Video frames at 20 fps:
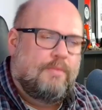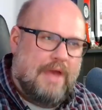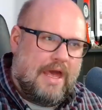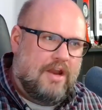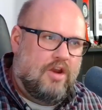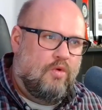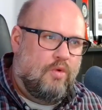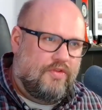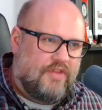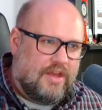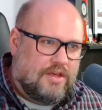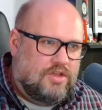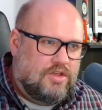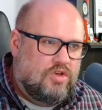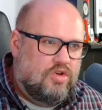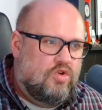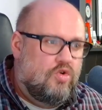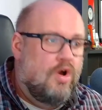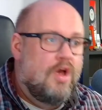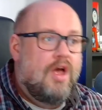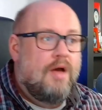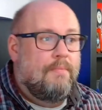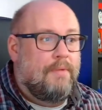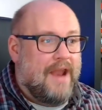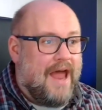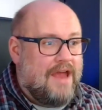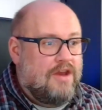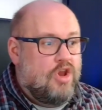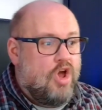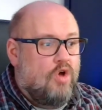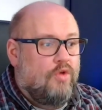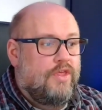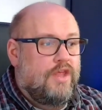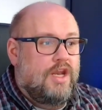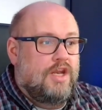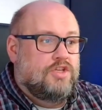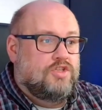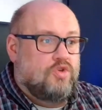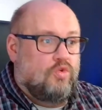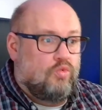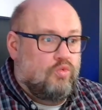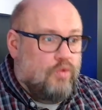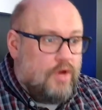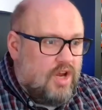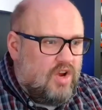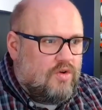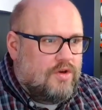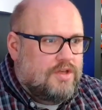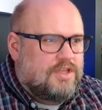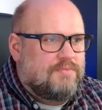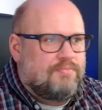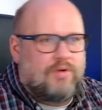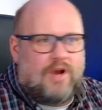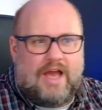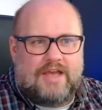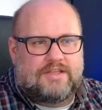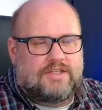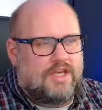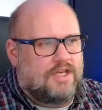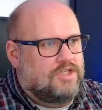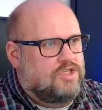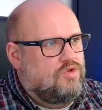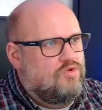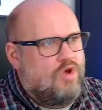I mean, I know what they do, but I know that it is a rigorous process.